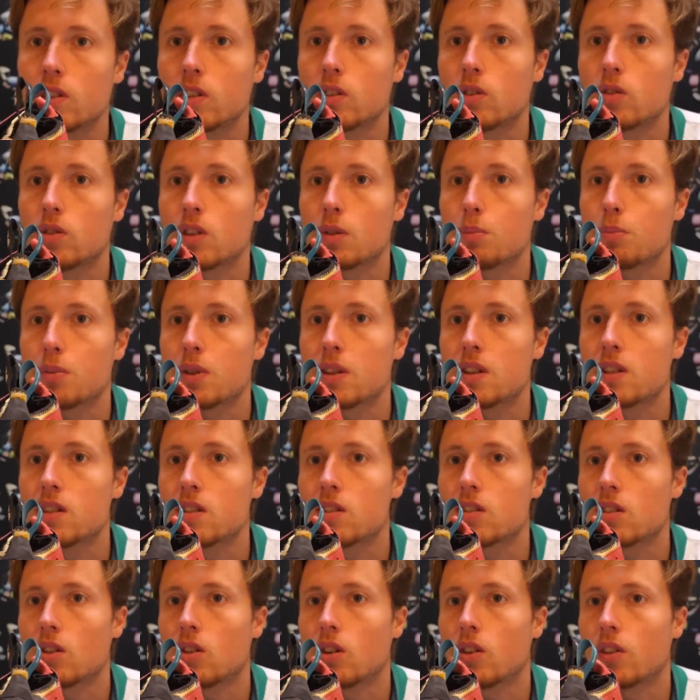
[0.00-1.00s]
you know, the
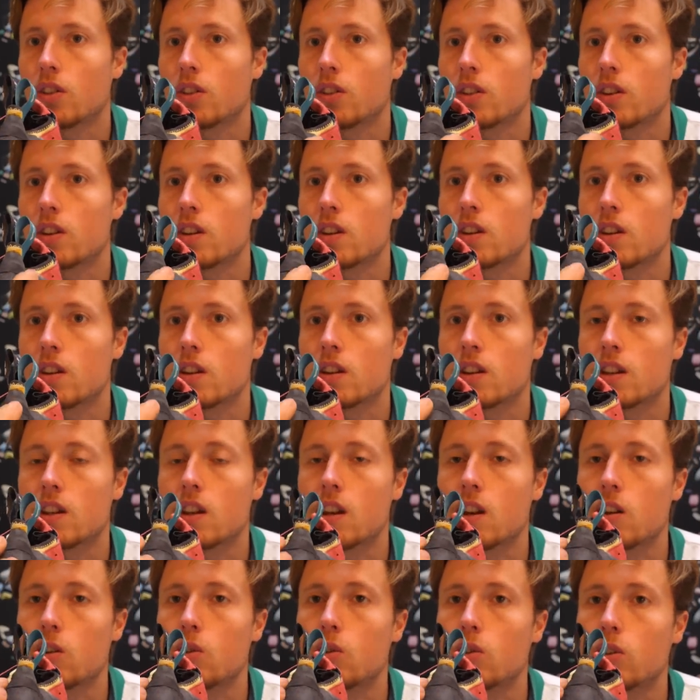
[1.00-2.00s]
piece on the
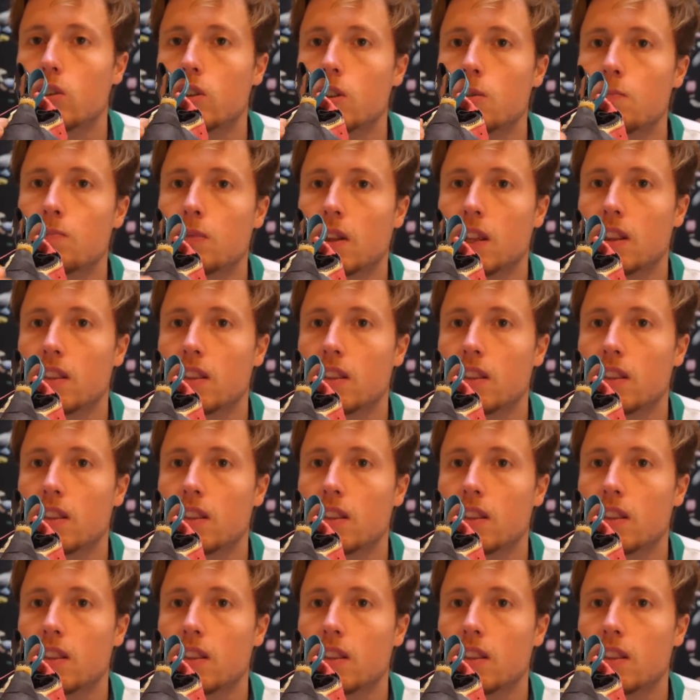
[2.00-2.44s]
heel hook,